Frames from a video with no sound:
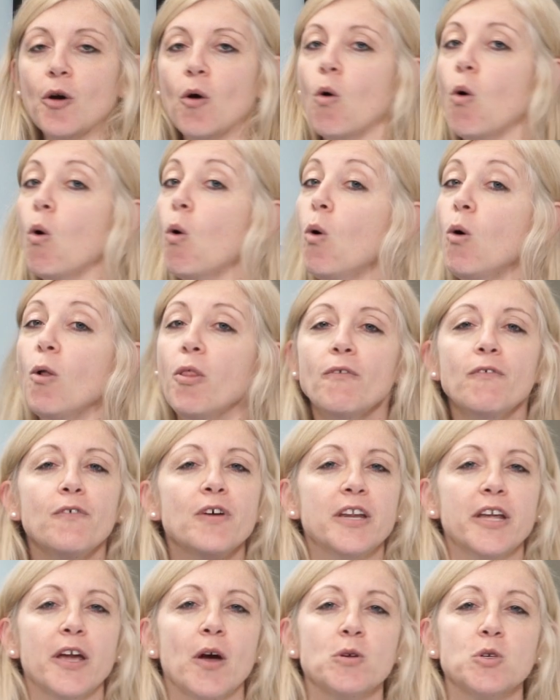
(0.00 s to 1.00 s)
all the
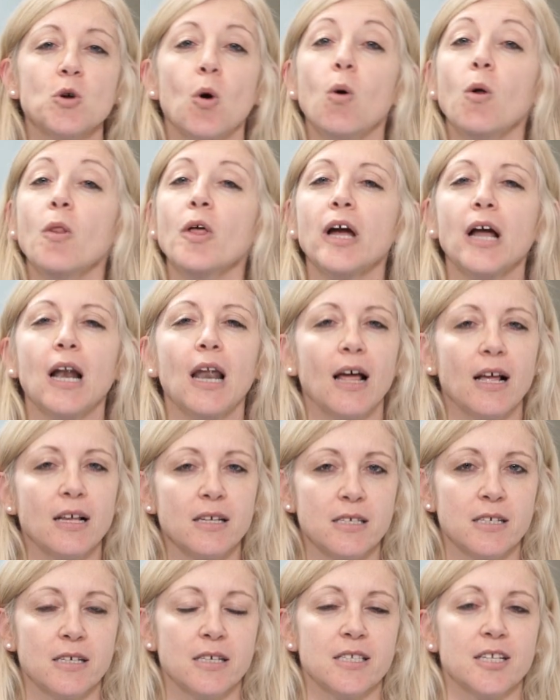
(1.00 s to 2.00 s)
videos, all the
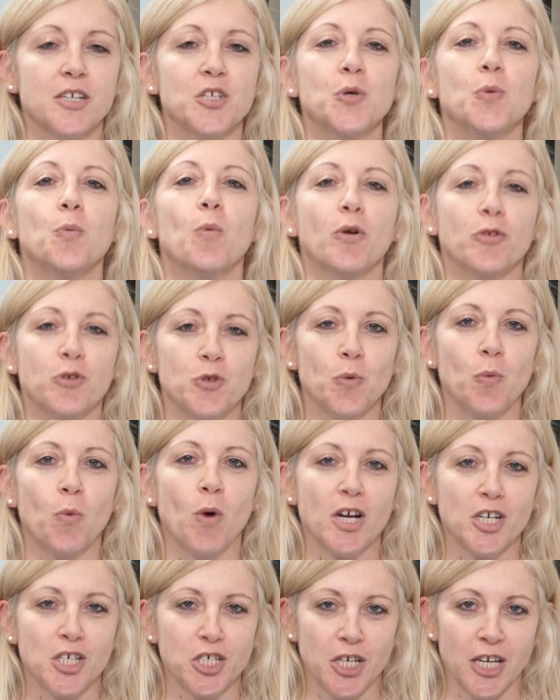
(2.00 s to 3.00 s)
classes that you want to
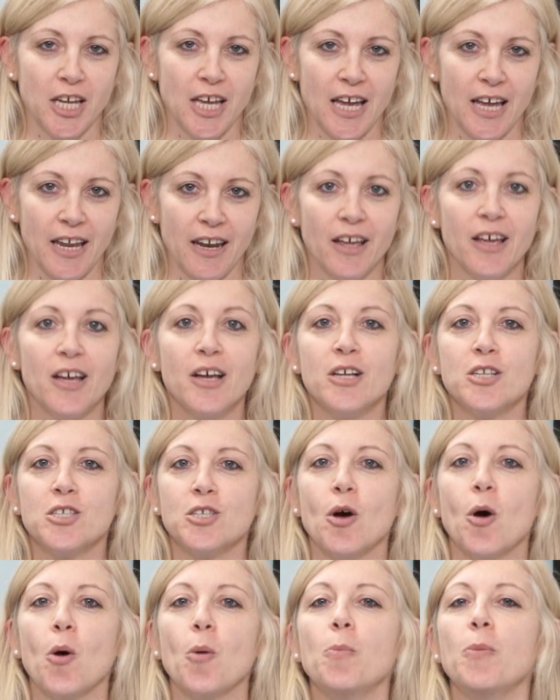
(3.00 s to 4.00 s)
watch again.
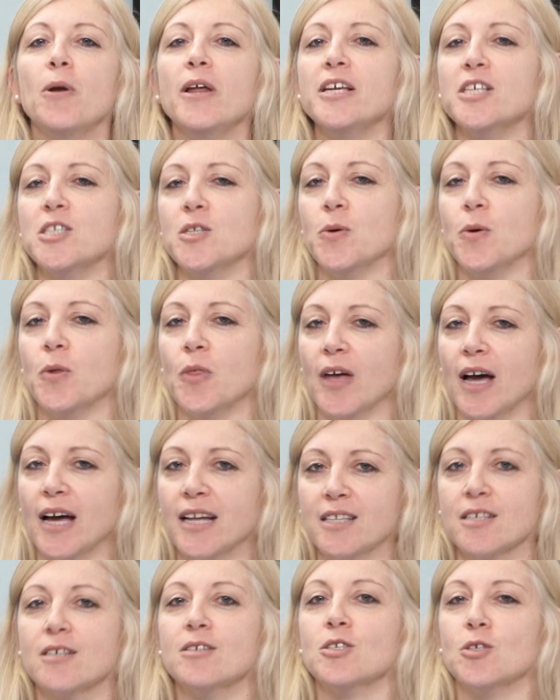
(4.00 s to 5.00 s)
So please do
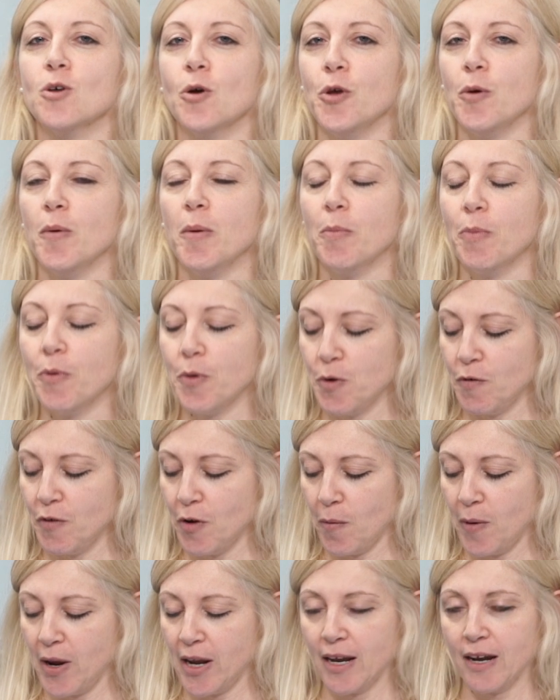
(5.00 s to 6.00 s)
that so you improve
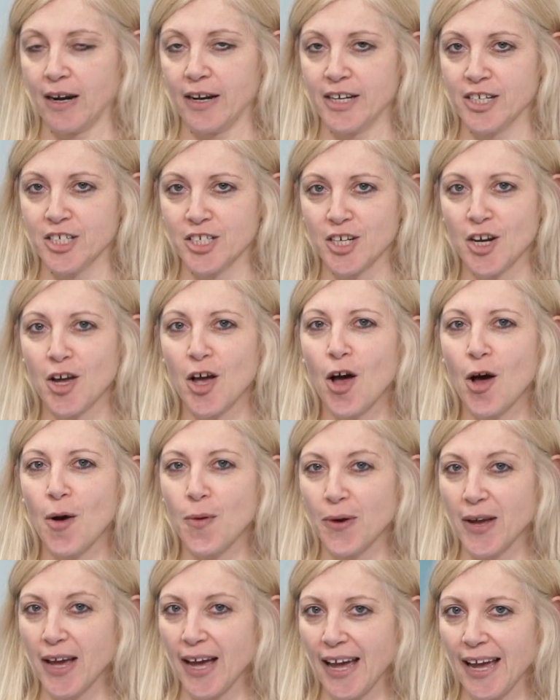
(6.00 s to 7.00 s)
your English.
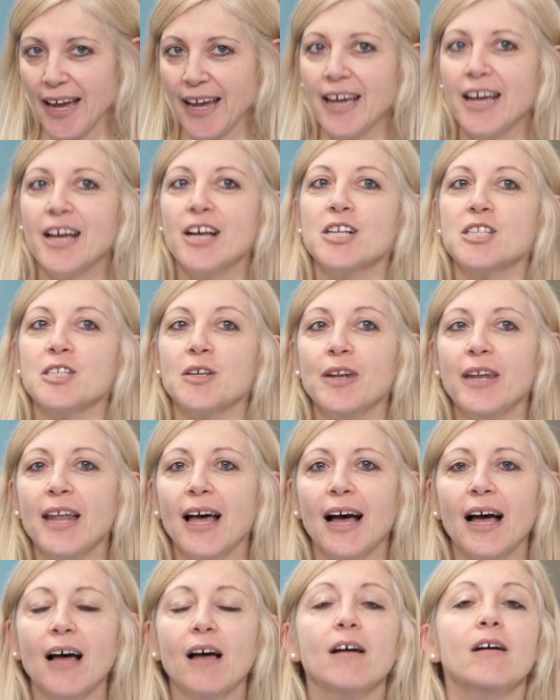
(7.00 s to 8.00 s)
Okay, so
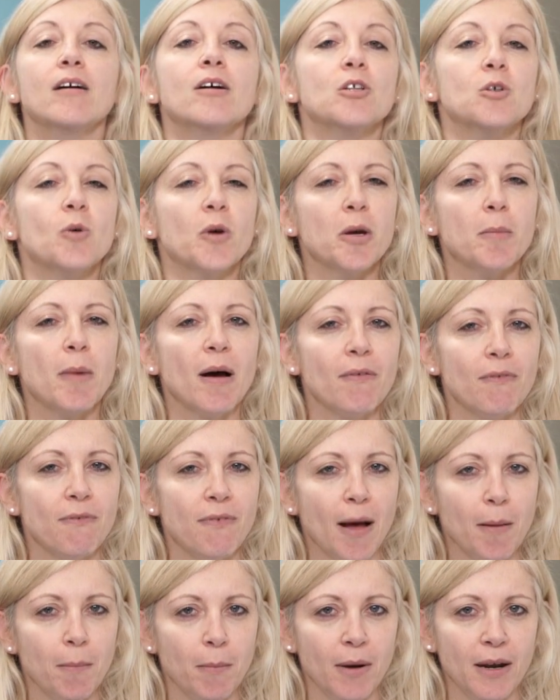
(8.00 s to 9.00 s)
now talking about
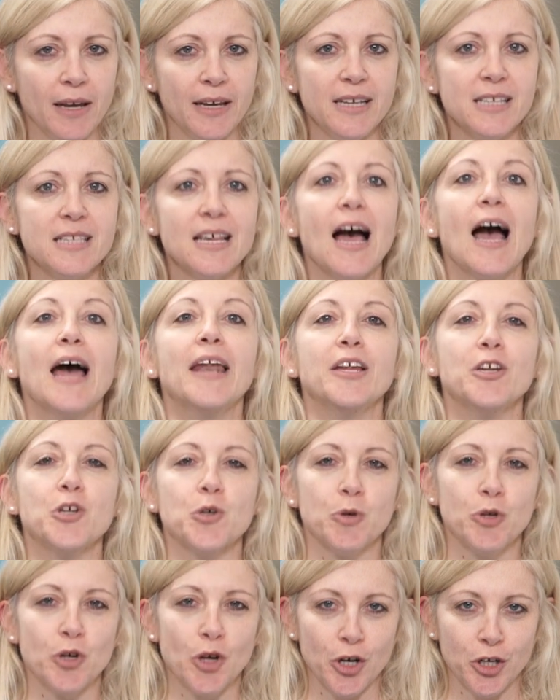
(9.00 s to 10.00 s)
families and
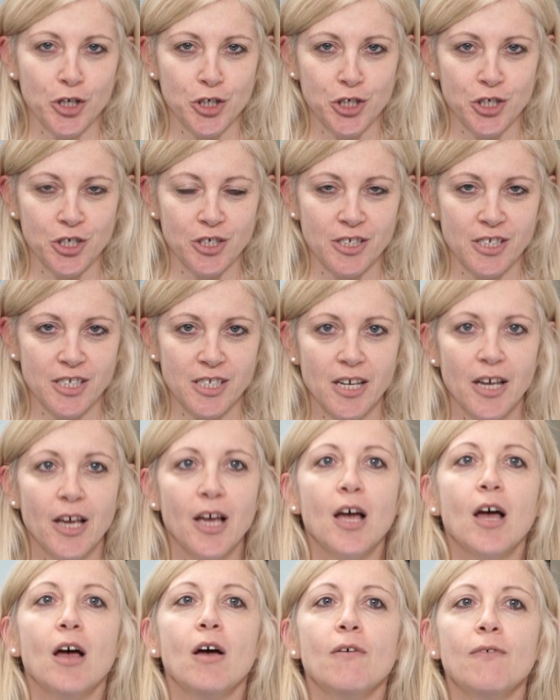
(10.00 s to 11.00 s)
introductions.
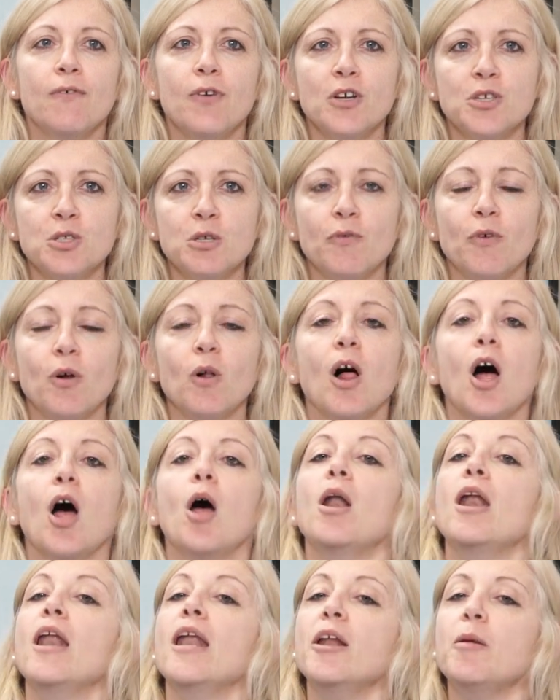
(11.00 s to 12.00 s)
First of all, a
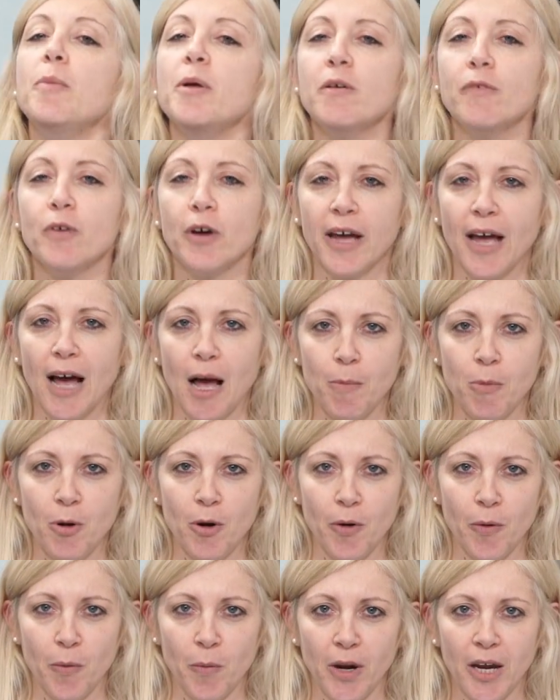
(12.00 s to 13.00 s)
little bit of
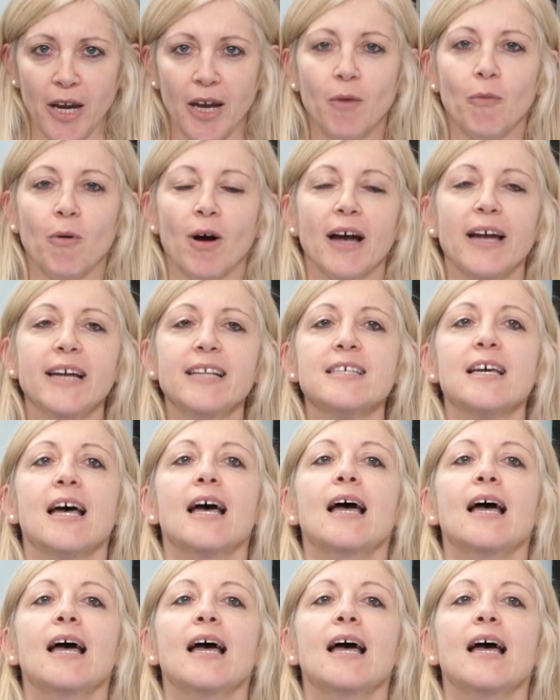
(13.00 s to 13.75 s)
vocabulary, right?